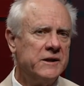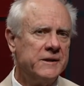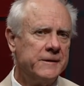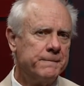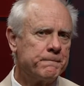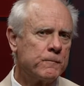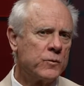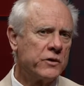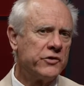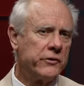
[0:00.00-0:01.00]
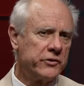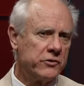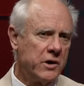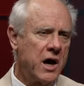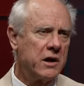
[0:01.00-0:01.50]
Um, so there's a
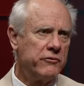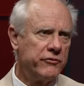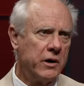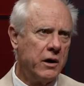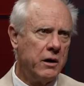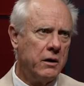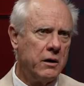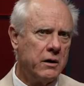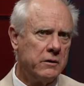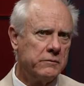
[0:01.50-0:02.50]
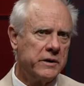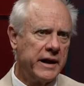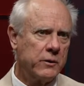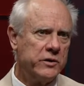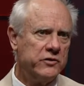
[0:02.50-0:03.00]
lot of uh, uh,
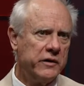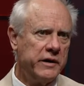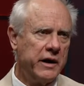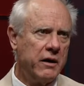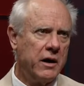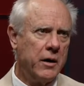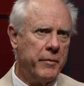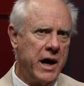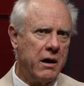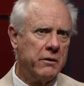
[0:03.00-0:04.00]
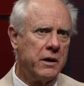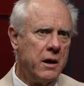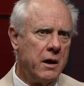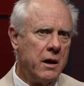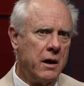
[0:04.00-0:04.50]
language in there about
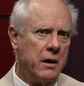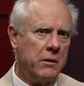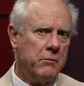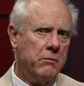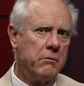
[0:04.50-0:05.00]
um,